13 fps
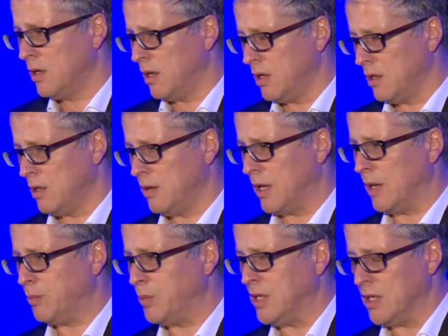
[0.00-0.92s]
uh,
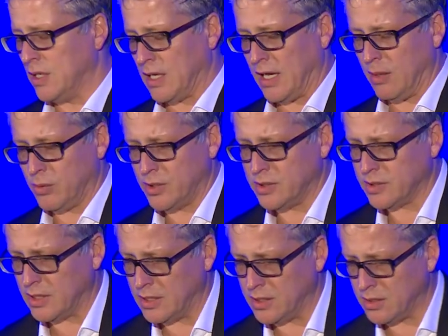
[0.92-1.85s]
IP-enabled
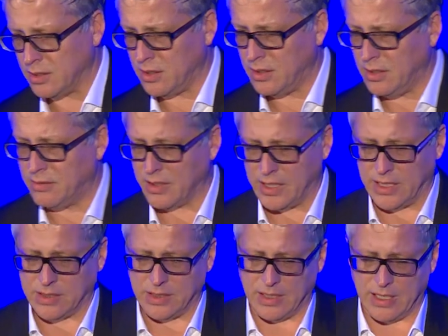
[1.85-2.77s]
and
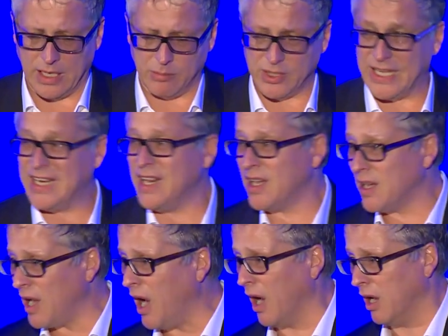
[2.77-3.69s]
Ethernet-enabled in a
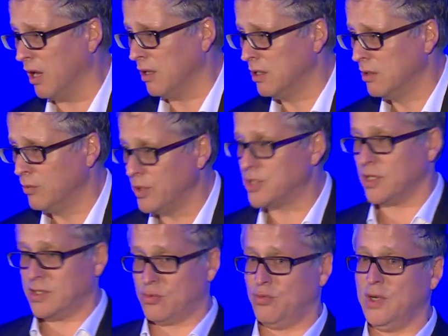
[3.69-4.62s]
car which
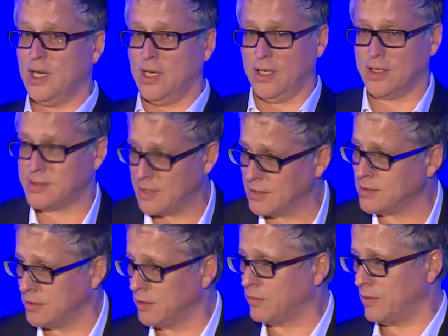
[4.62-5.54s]
is really a
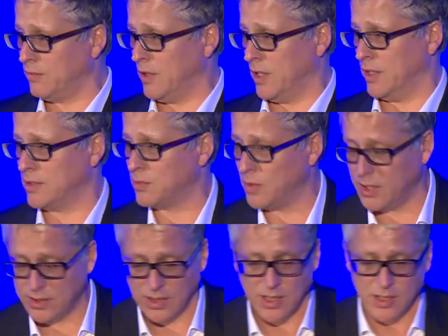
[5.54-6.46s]
sensitive device,
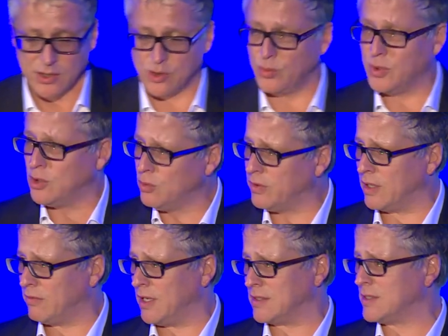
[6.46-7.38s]
right? So we do
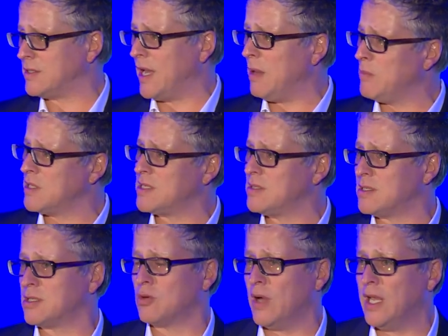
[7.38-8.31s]
that there. The same is in the
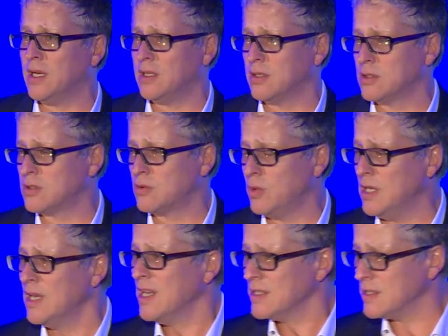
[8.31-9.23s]
train industry,
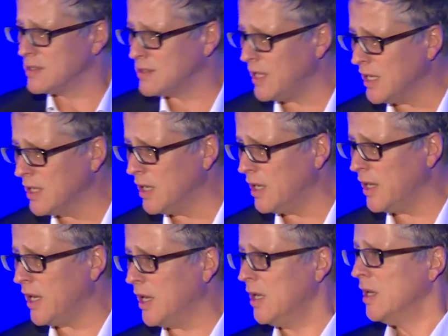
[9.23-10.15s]
the
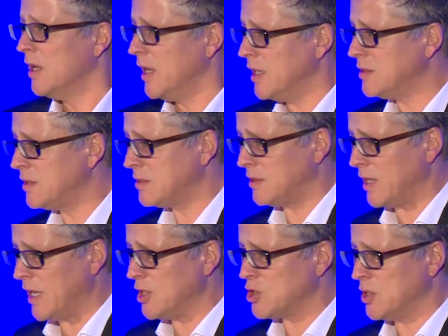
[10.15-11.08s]
signaling in the
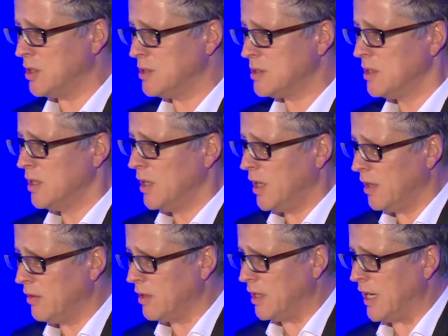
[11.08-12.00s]
stations,
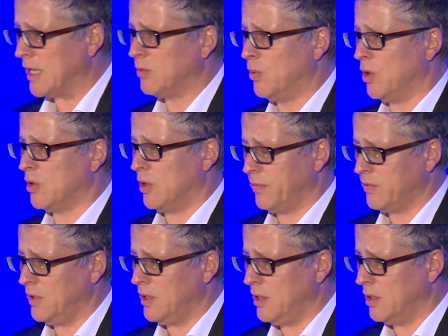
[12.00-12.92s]
in the network of
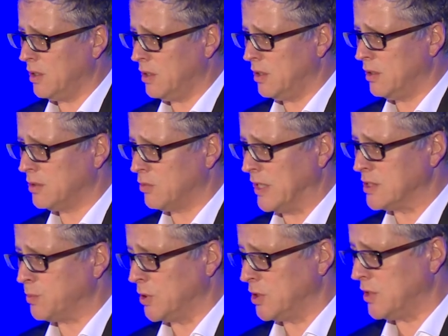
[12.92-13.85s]
the uh,
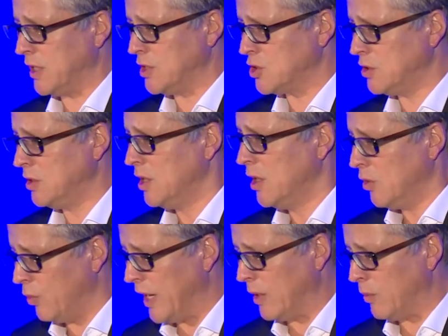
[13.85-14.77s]
transportation
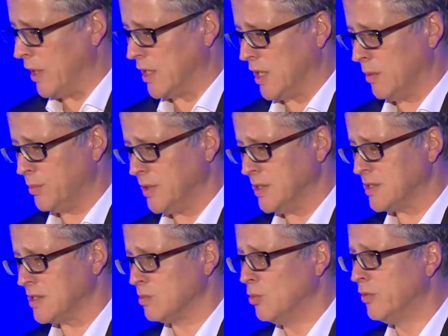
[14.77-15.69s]
railway companies
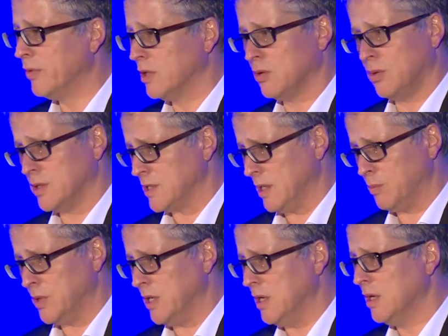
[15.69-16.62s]
is moving towards
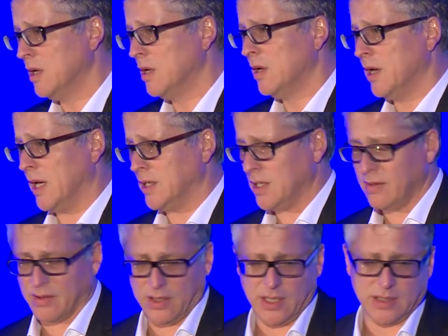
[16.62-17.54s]
IP and
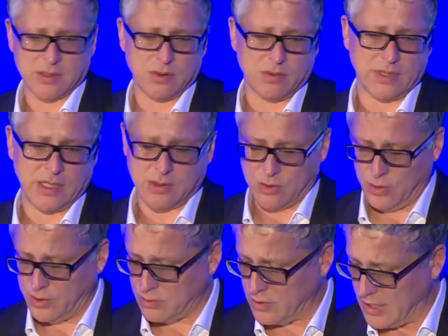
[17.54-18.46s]
Ethernet. So that is going to